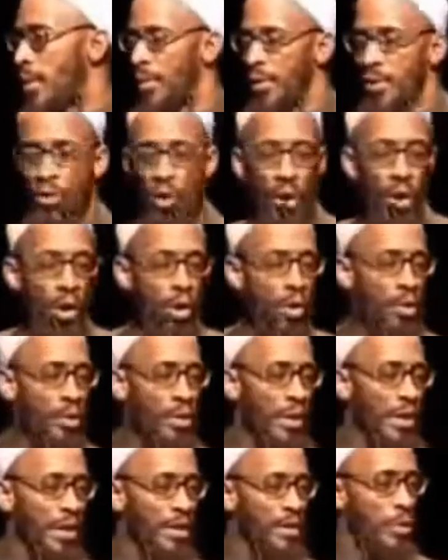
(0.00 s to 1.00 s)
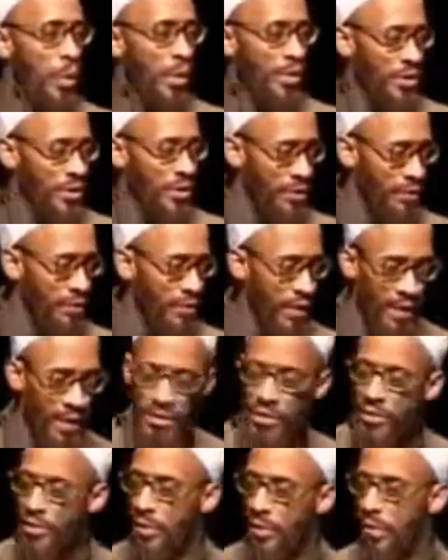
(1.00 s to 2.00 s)
I mean, your own
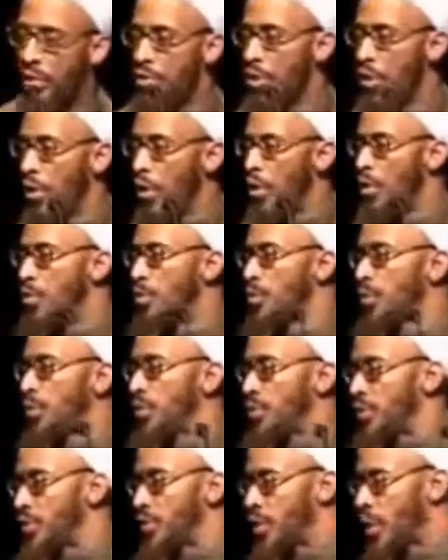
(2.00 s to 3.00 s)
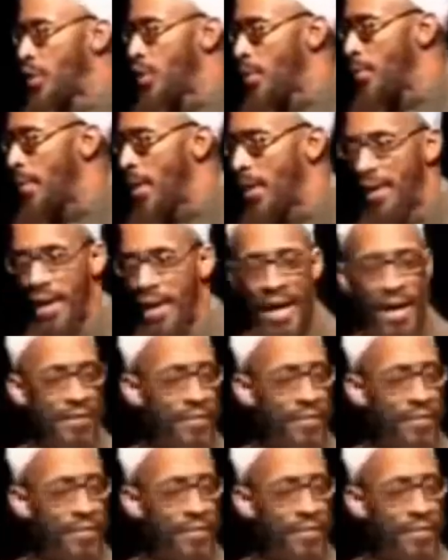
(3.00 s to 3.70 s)
inquisitiveness, your own concern about